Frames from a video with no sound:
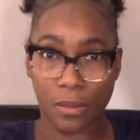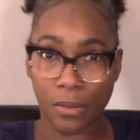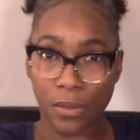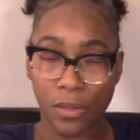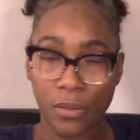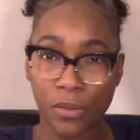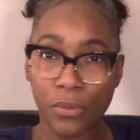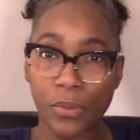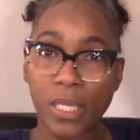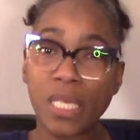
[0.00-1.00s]
you
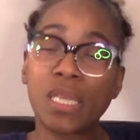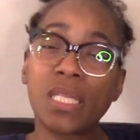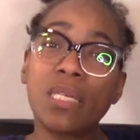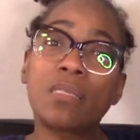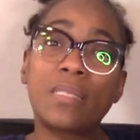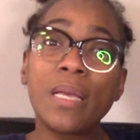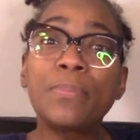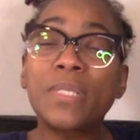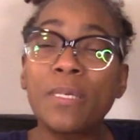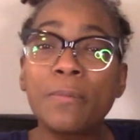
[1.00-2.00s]
would get these
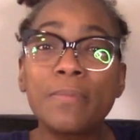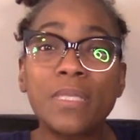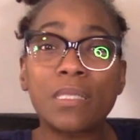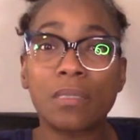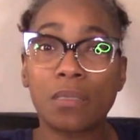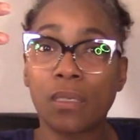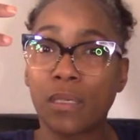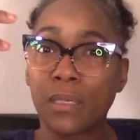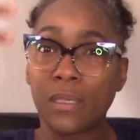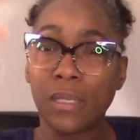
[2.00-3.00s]
symptoms
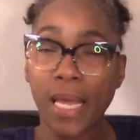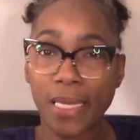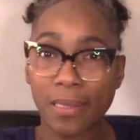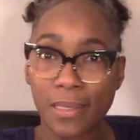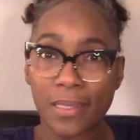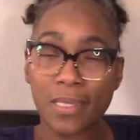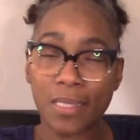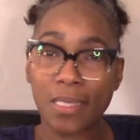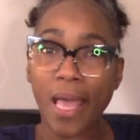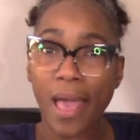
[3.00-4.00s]
like this
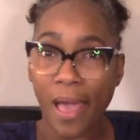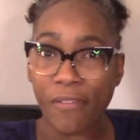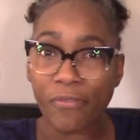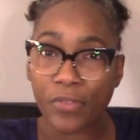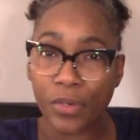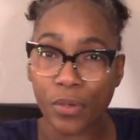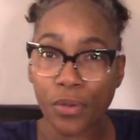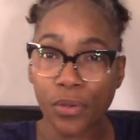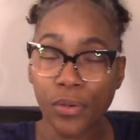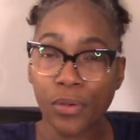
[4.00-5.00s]
after
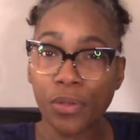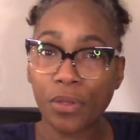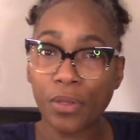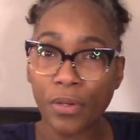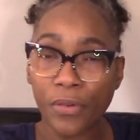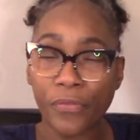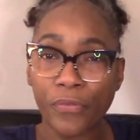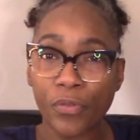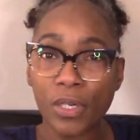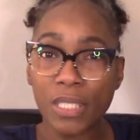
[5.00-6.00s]
your
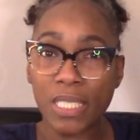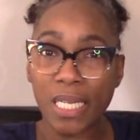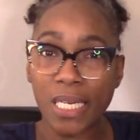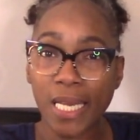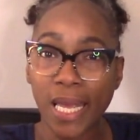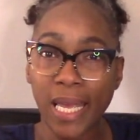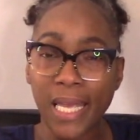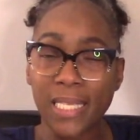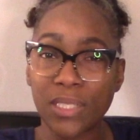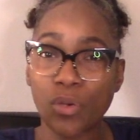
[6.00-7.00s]
14
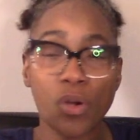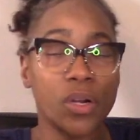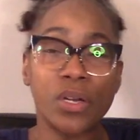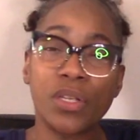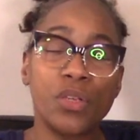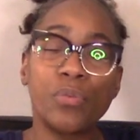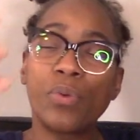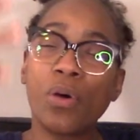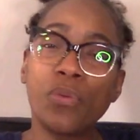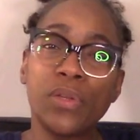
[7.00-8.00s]
days or you
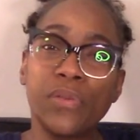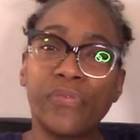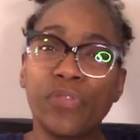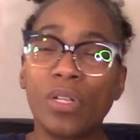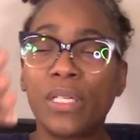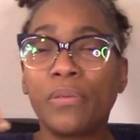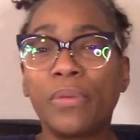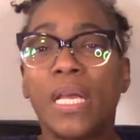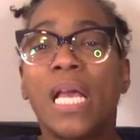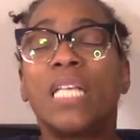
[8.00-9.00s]
won't fully
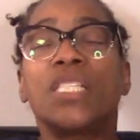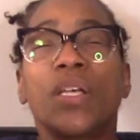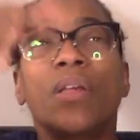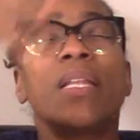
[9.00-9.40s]
so